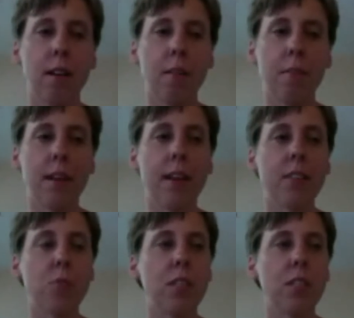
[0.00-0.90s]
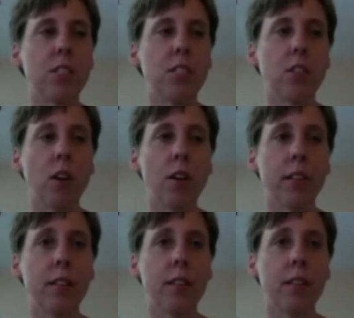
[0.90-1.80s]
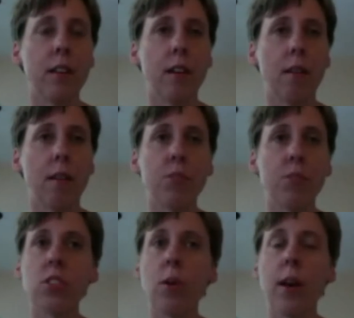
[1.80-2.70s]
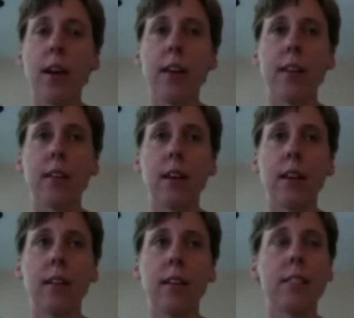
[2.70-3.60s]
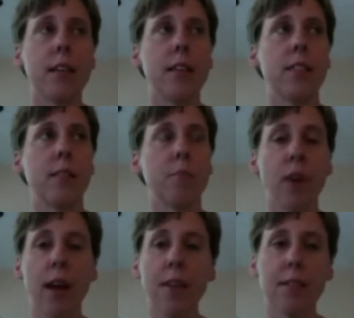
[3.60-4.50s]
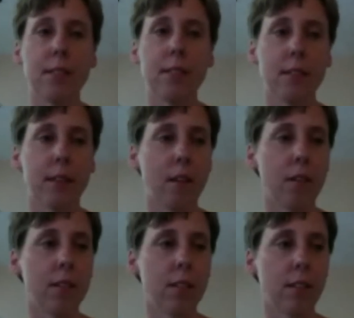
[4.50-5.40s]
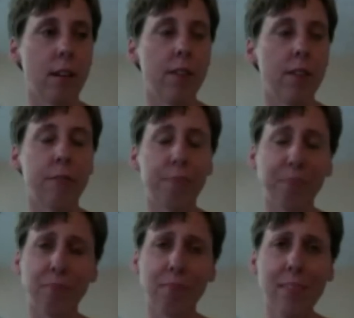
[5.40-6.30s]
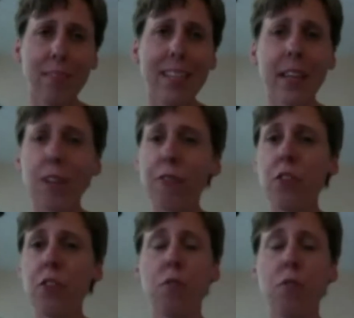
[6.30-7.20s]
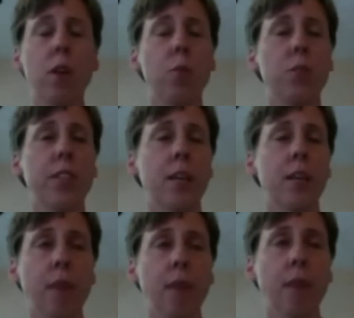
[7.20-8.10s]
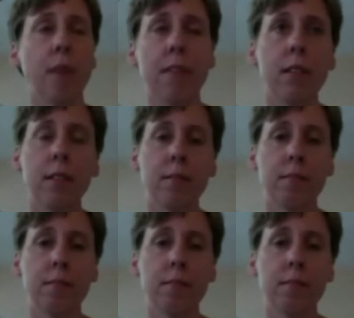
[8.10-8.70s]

And as we get started, just go ahead and let's take some breaths. So kind of Get a feel for it. We'll take a breath in.